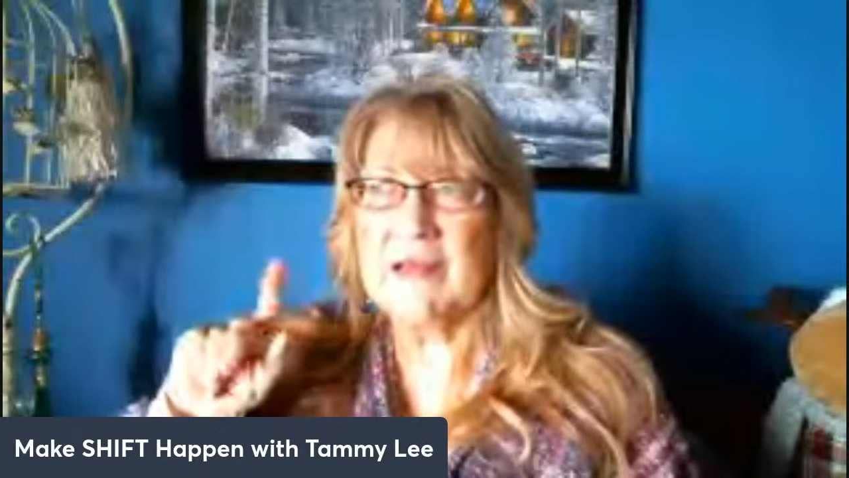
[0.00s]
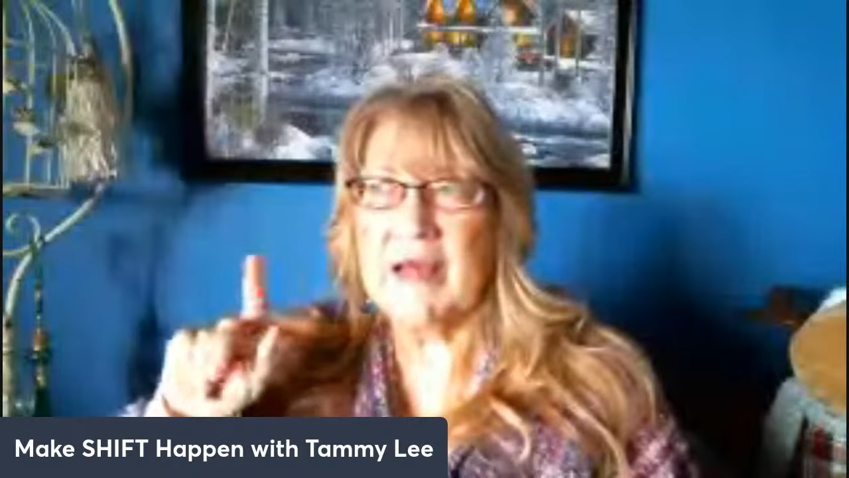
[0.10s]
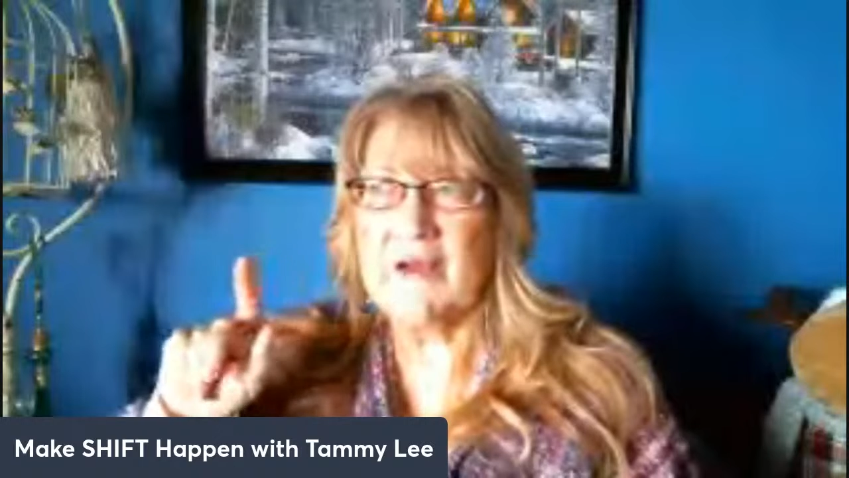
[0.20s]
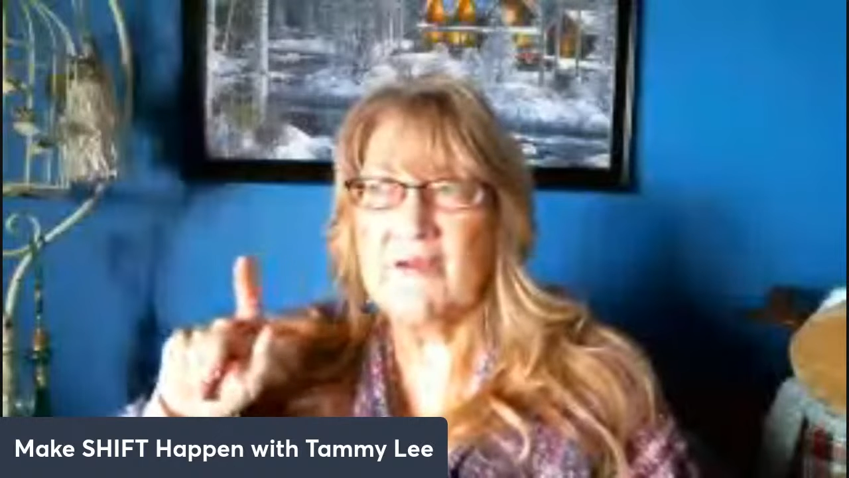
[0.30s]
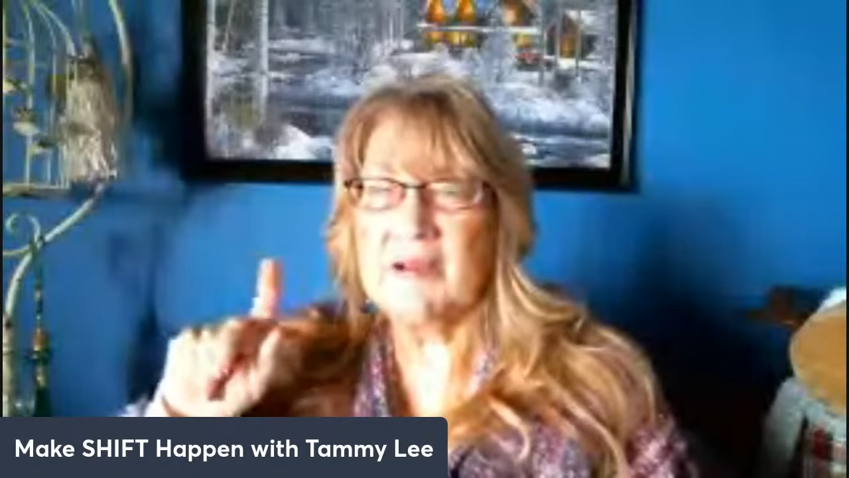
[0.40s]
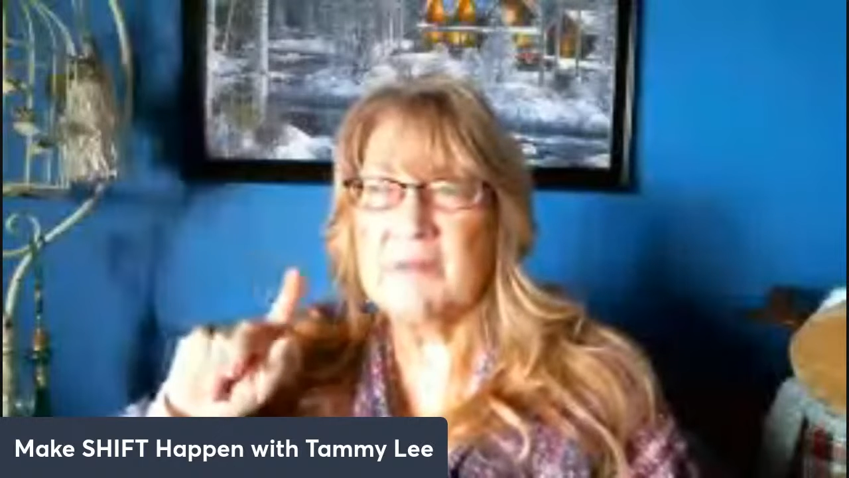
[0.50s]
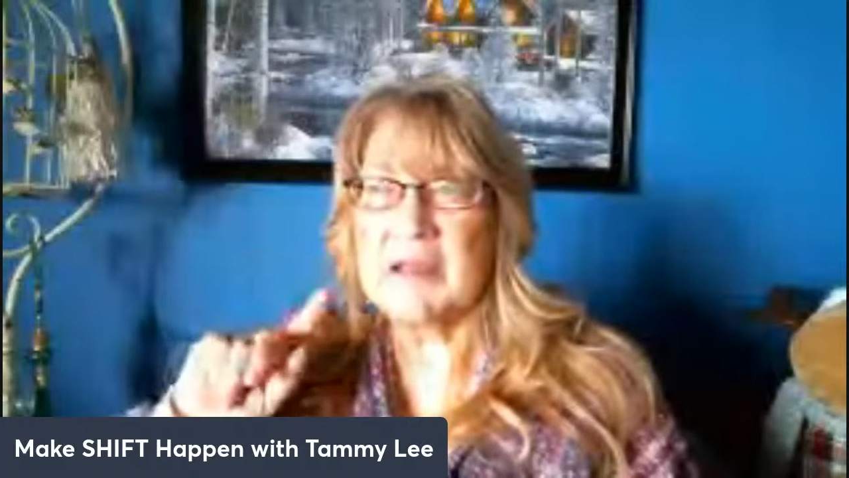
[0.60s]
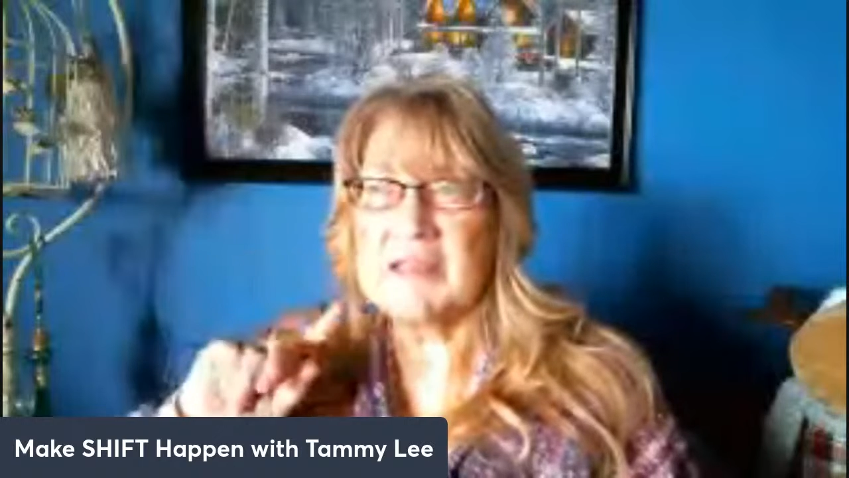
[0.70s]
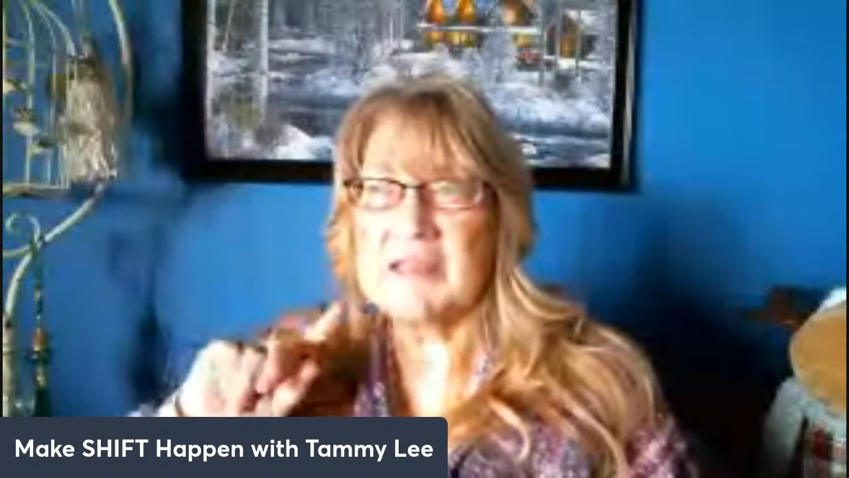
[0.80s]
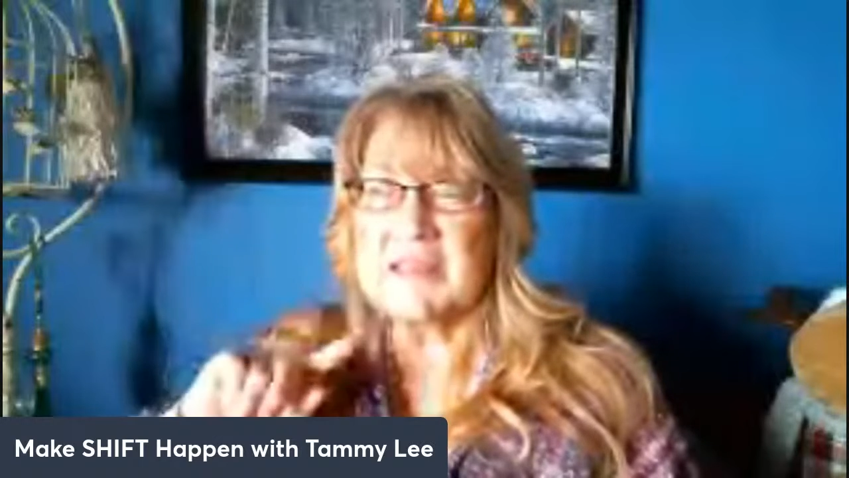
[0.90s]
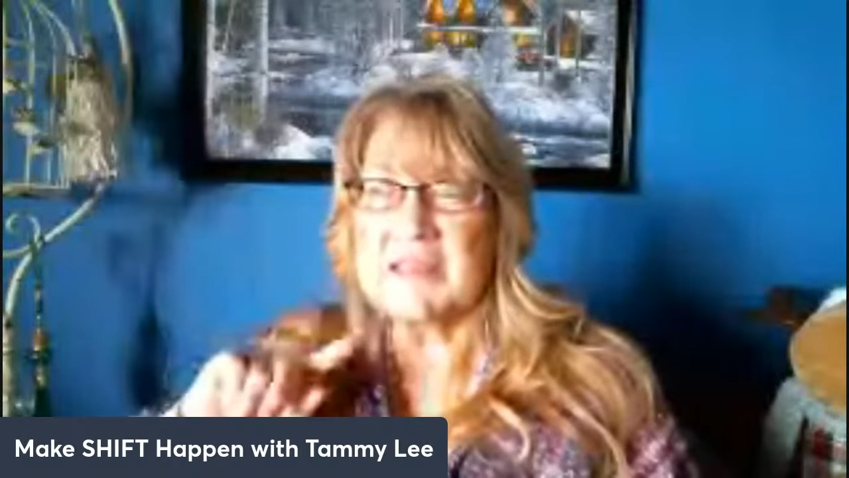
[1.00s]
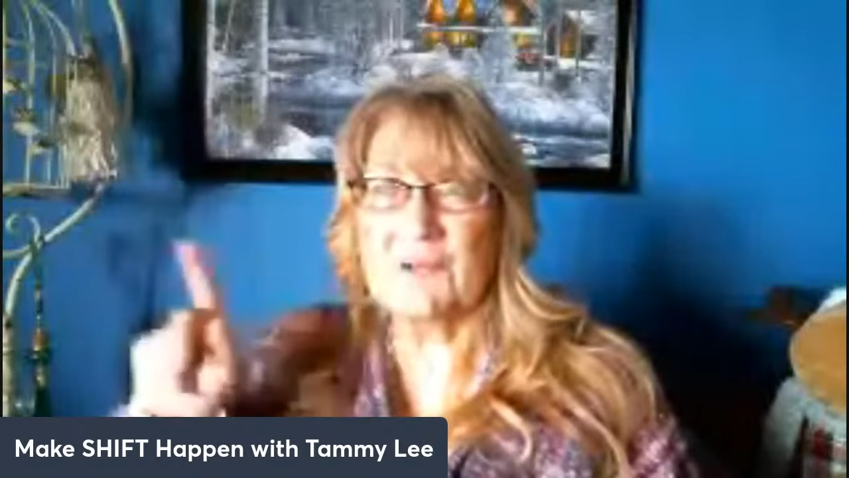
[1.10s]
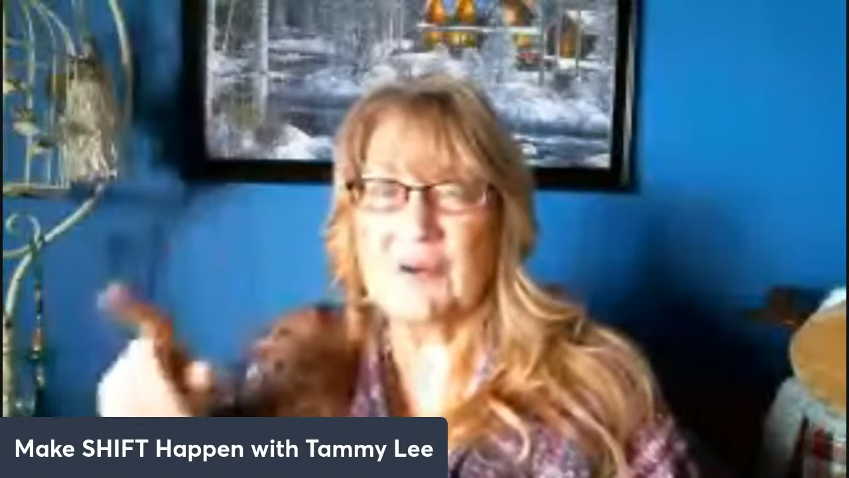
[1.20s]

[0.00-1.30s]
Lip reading: and allowing myself